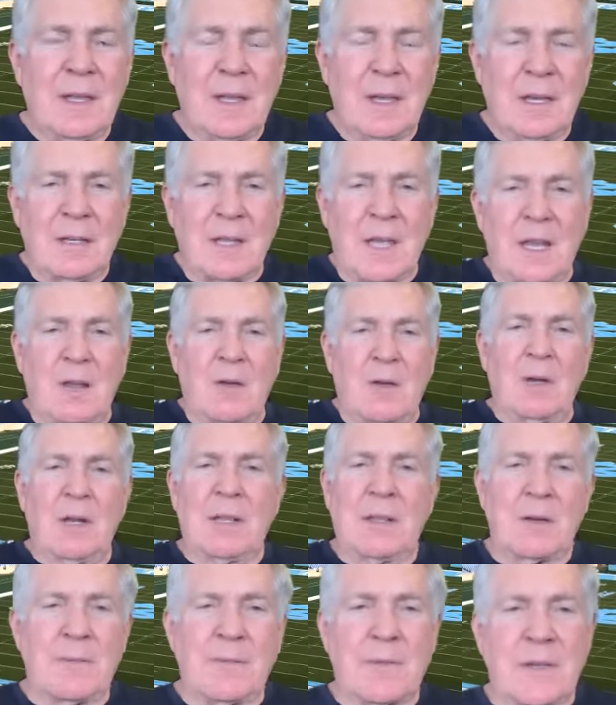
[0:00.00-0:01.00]
not only
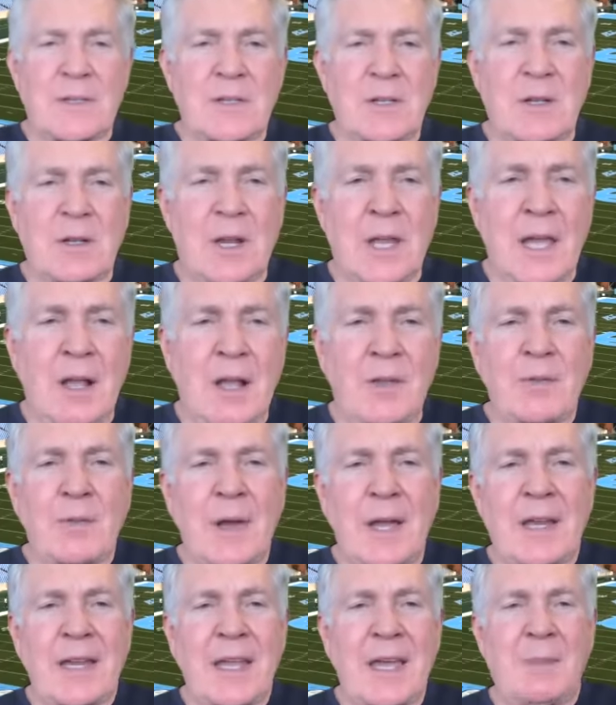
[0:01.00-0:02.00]
their physical health
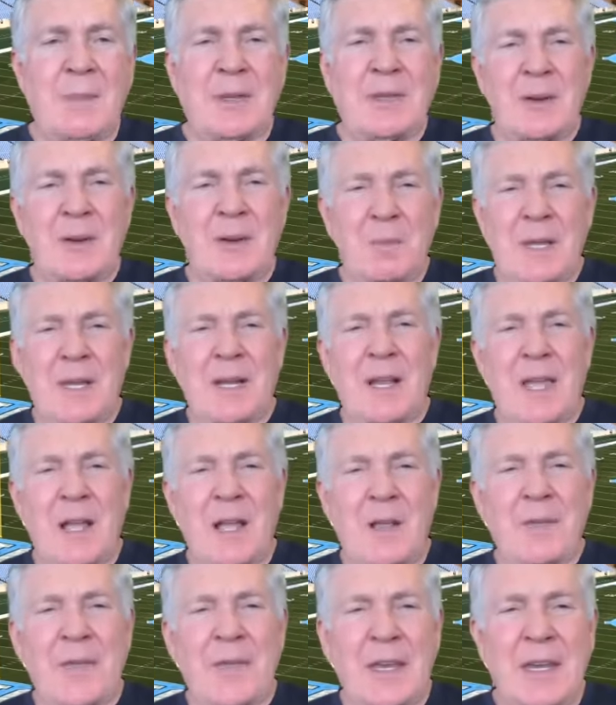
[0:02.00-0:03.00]
right now, but their mental
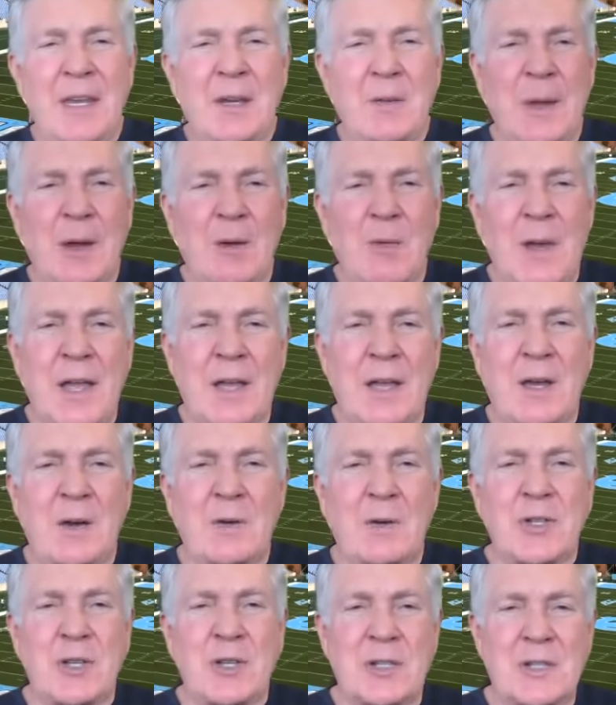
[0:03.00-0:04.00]
health, they need to be around
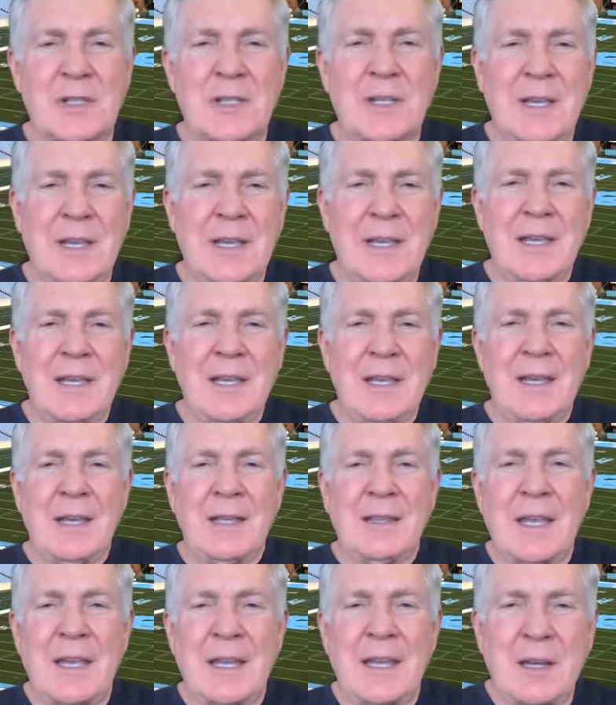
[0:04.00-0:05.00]
coaches
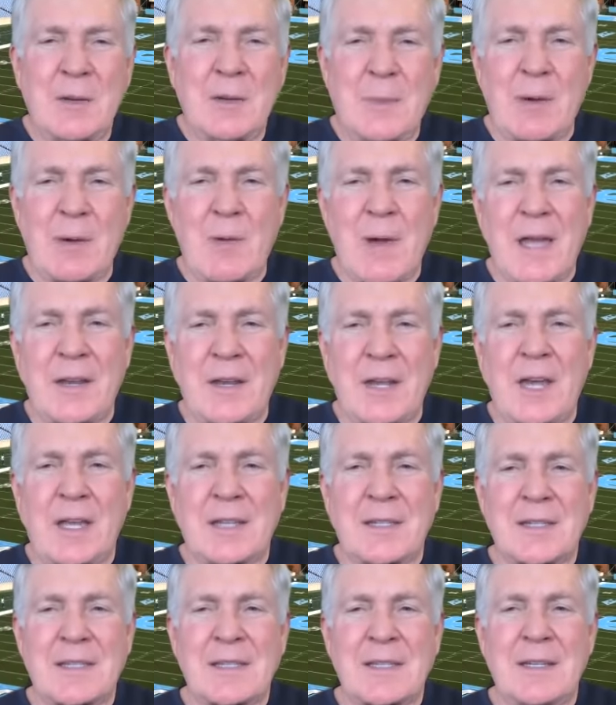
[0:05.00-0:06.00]
and they need to be around
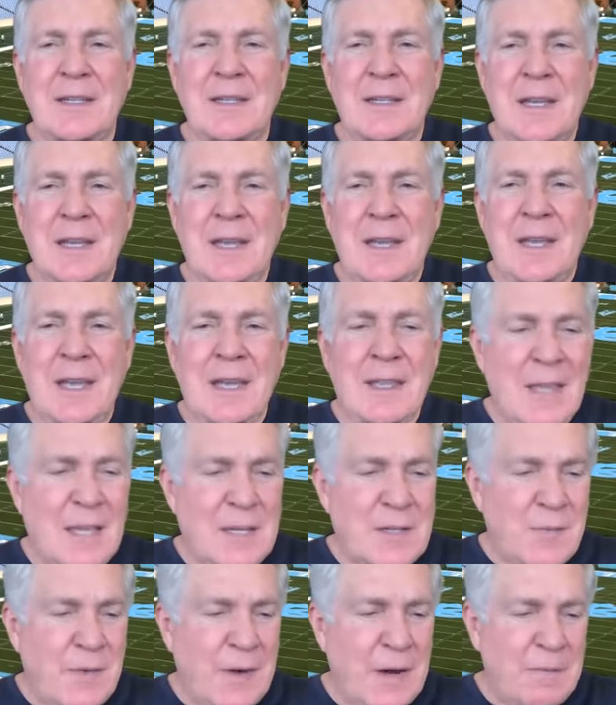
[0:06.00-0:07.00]
us. And, and
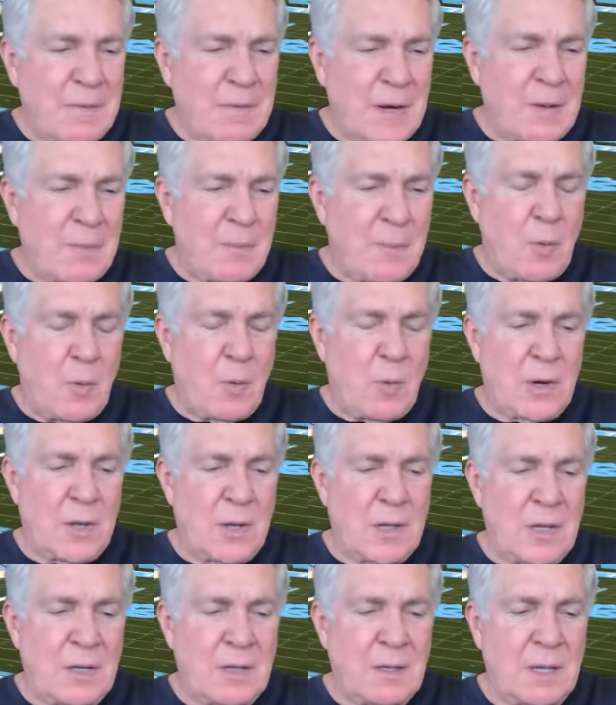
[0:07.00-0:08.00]
that's very, very
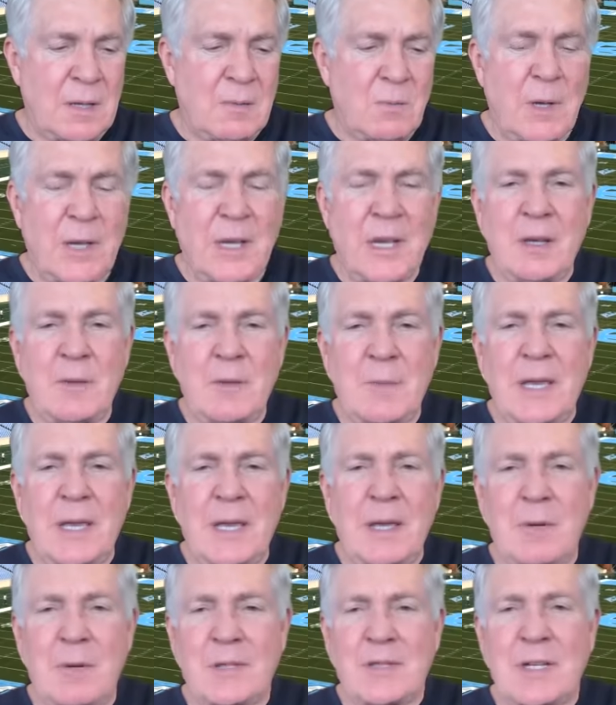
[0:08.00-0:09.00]
important. And, and we need to be
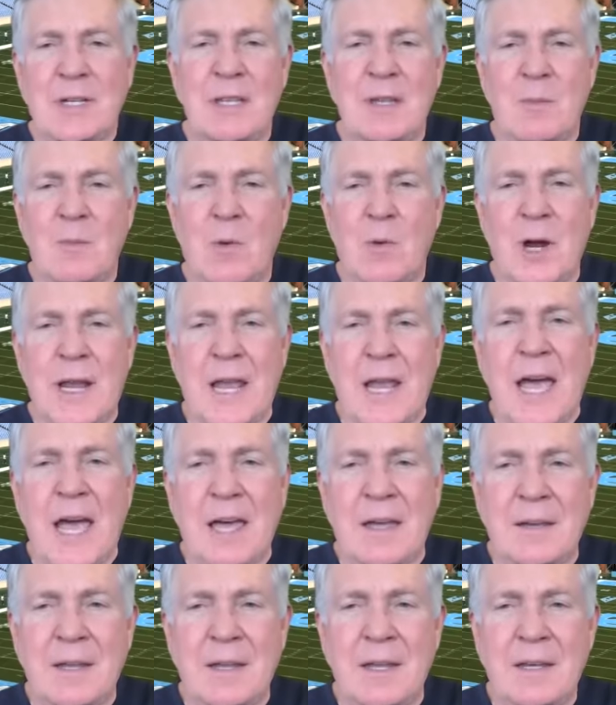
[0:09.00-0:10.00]
able to see them work
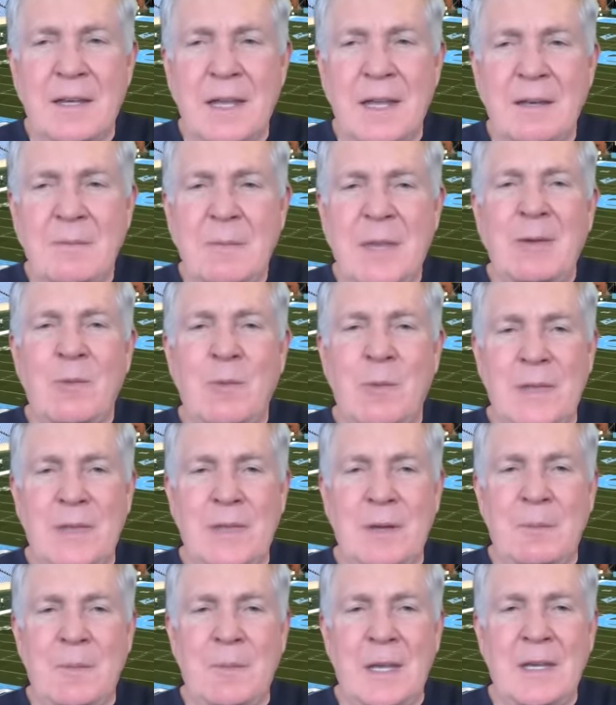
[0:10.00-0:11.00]
out and, and meet with
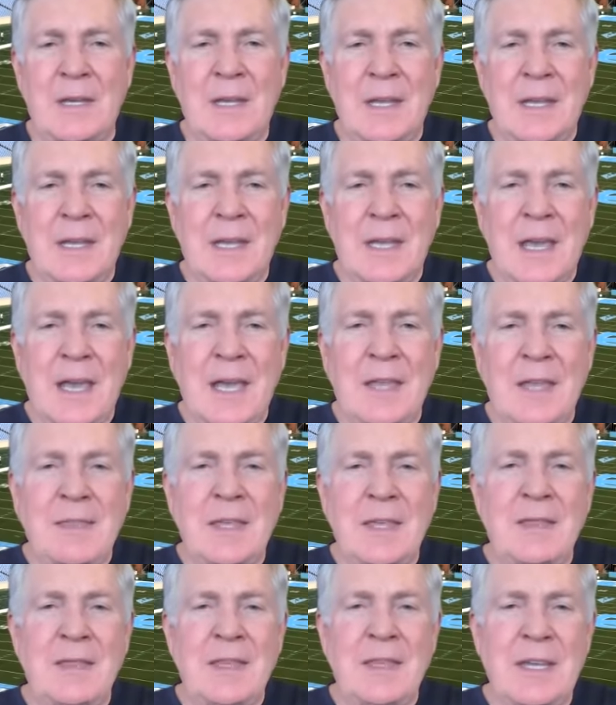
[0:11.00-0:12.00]
them. And, and
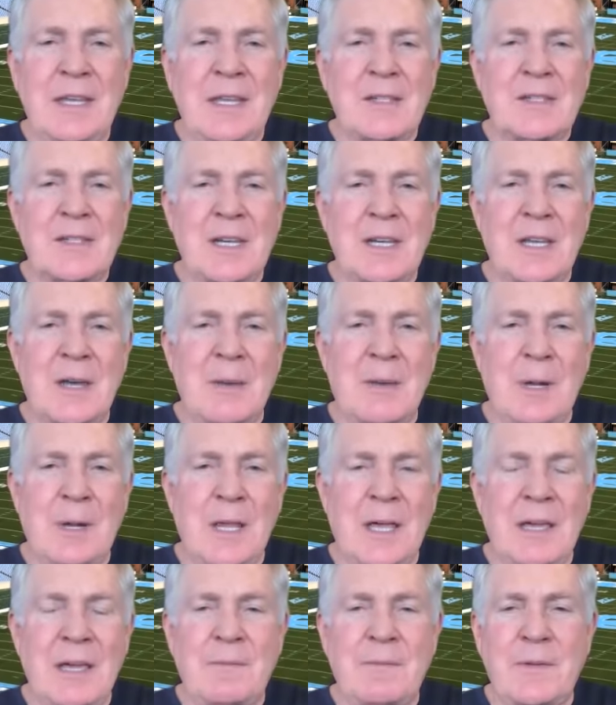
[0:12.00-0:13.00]
then the
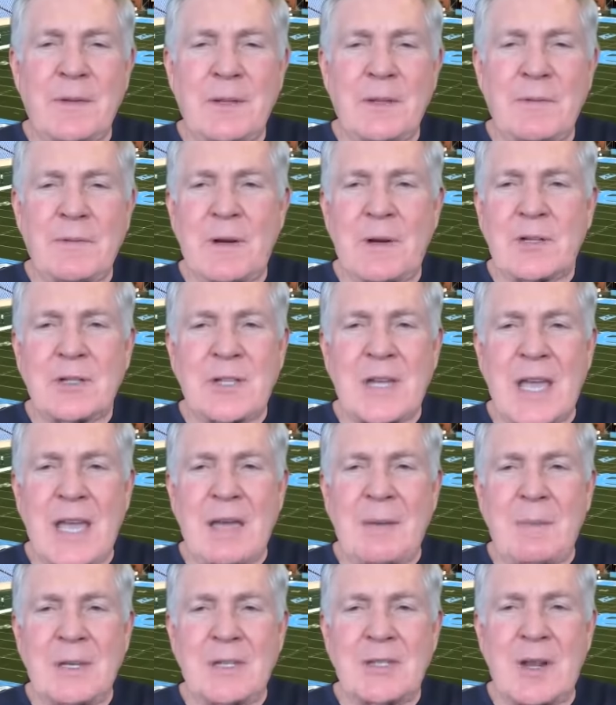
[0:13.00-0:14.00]
NCAA, for the first
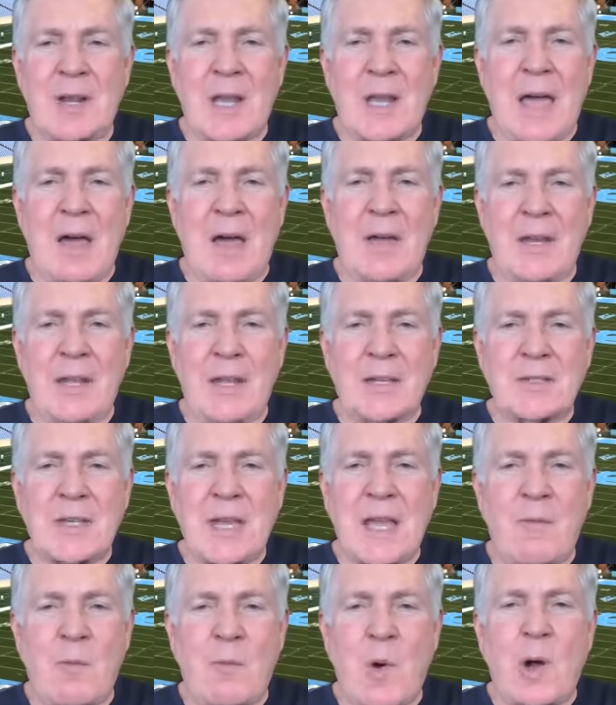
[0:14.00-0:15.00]
time, is allowing us to
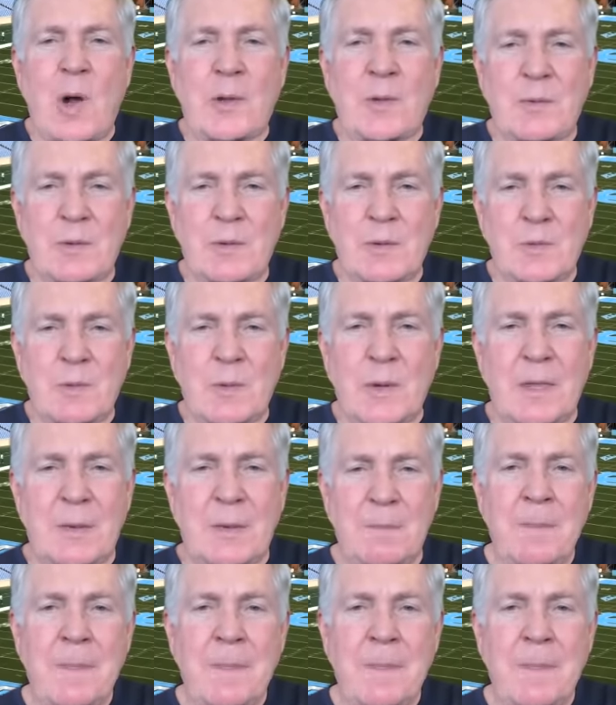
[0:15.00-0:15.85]
have walkthroughs with them.